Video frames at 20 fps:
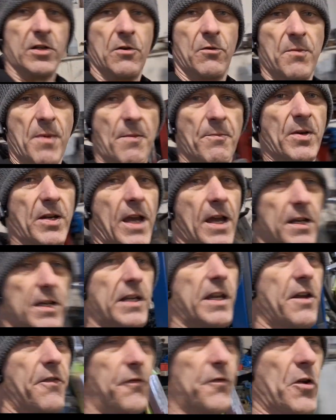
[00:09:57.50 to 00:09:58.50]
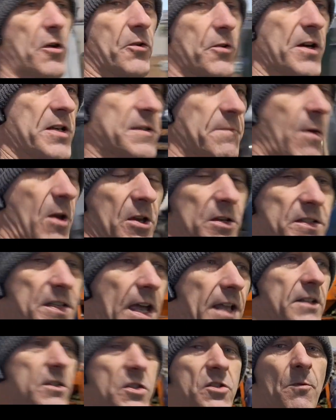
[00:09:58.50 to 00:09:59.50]
you remember getting a gift at Christmas
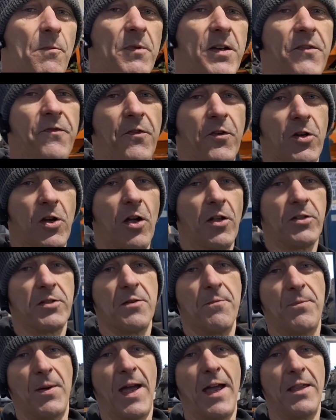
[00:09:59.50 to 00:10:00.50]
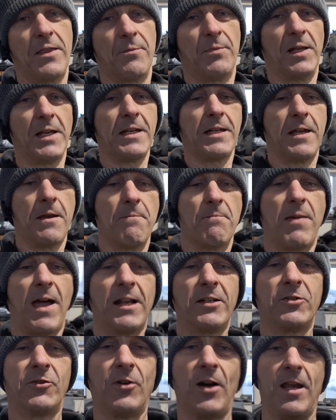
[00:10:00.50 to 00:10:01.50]
and somebody forgot to buy the blinking
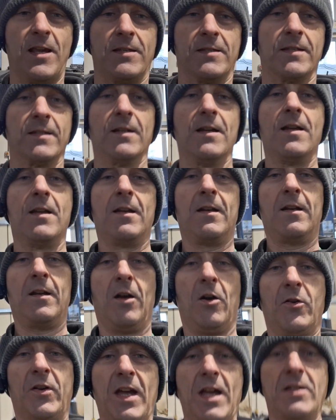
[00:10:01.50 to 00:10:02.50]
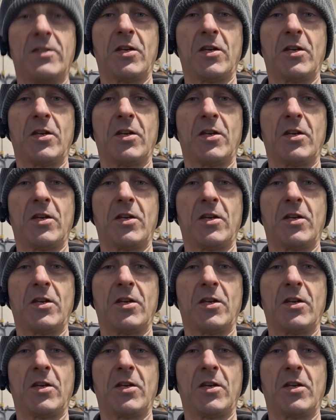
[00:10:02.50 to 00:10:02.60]
batteries. Okay,